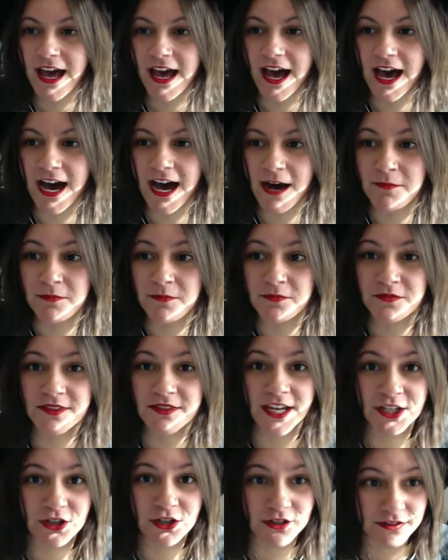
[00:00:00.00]
um,
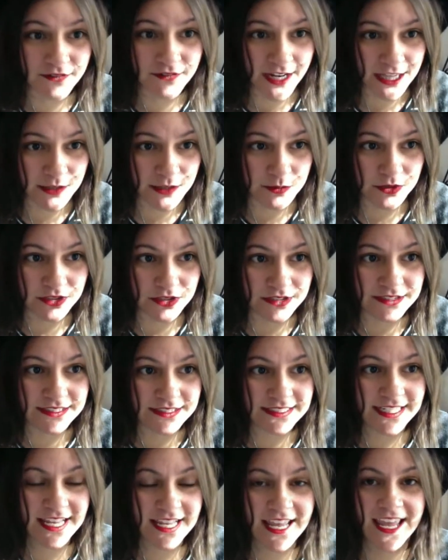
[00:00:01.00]
that you're available
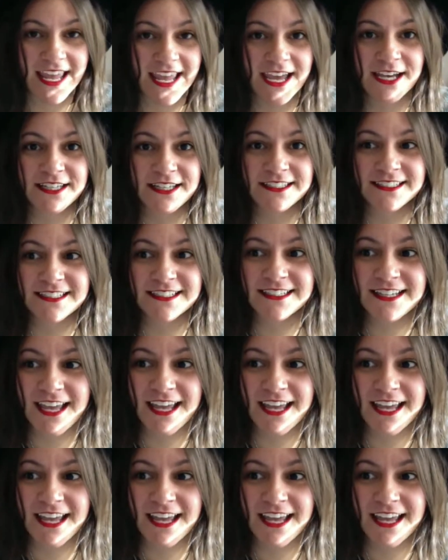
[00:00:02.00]
and